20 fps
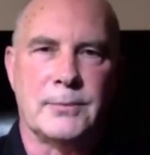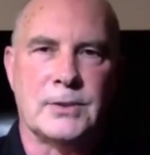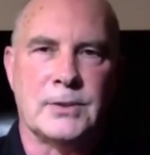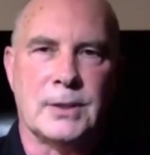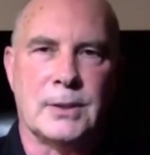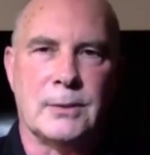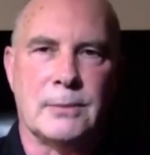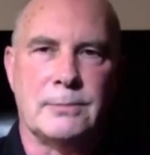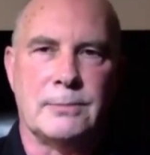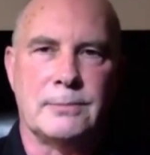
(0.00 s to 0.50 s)

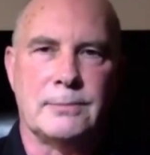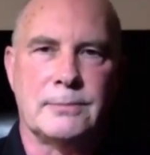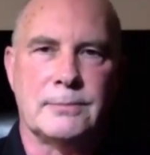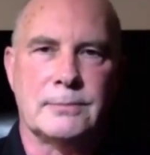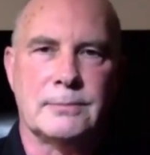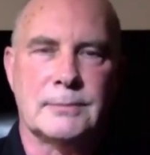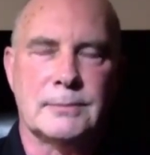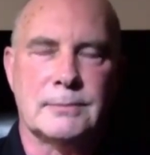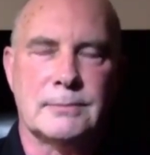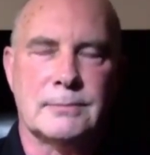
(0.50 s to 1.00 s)
So
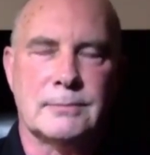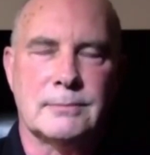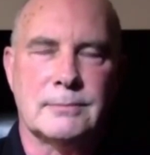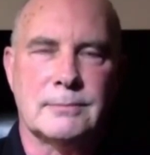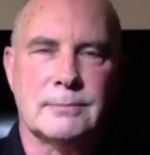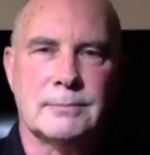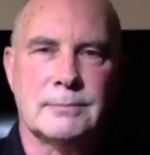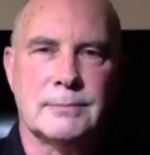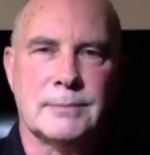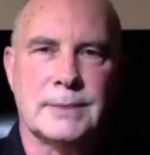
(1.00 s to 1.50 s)

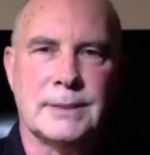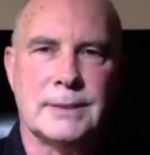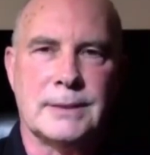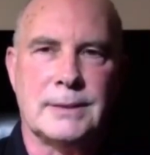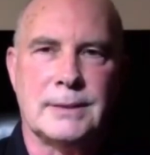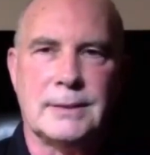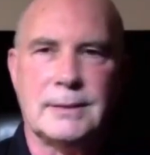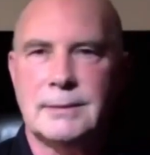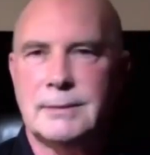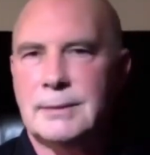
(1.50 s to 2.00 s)

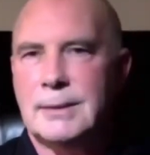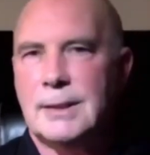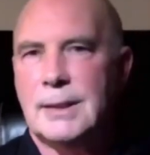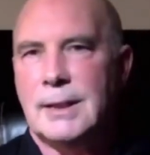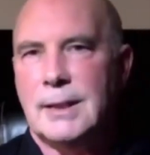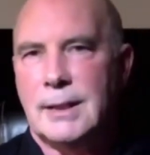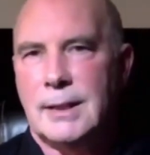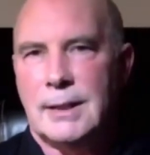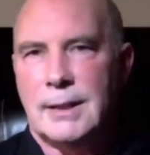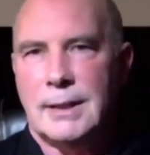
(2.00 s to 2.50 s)

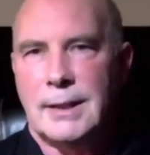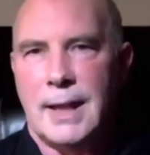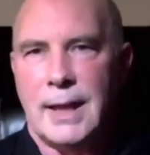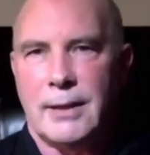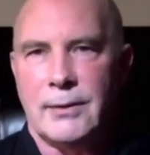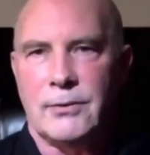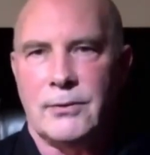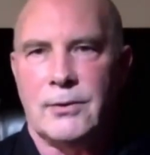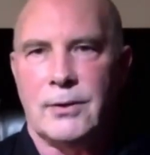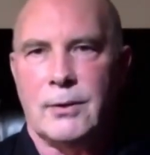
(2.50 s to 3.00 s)

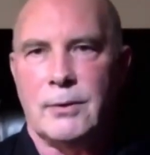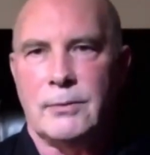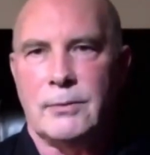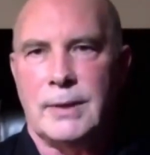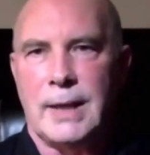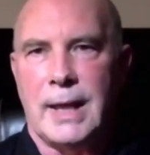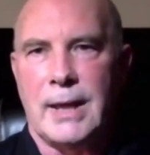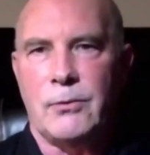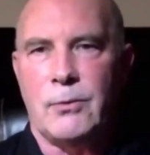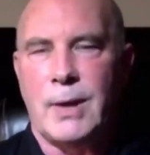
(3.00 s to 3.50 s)

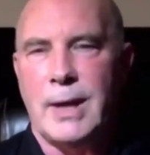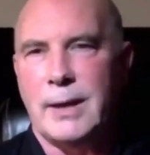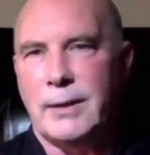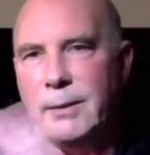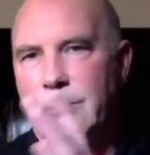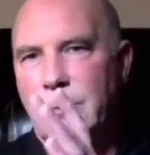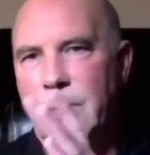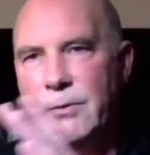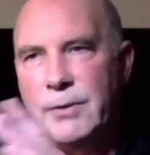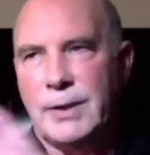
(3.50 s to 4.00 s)
that's
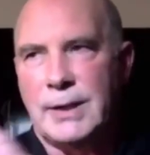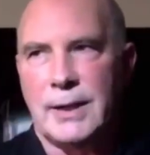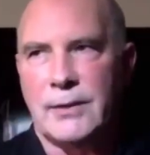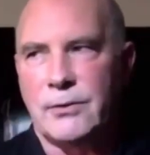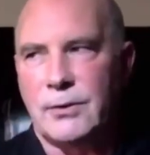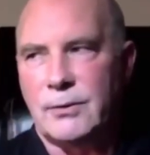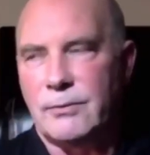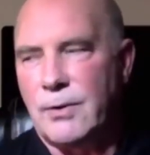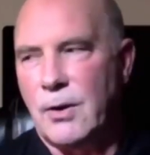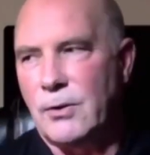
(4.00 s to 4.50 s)
why the movie
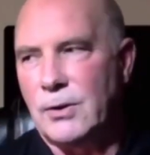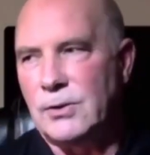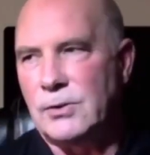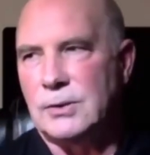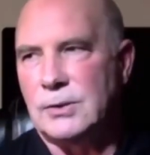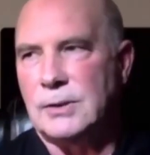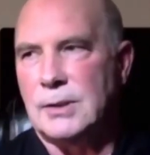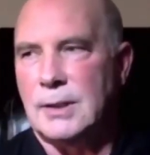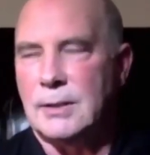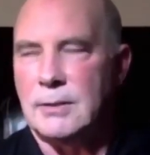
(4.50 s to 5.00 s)
doesn't
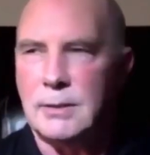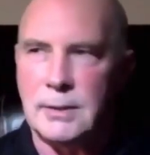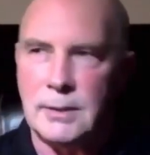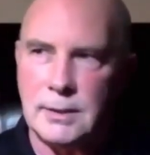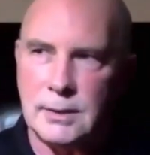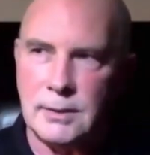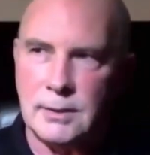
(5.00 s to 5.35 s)
focus.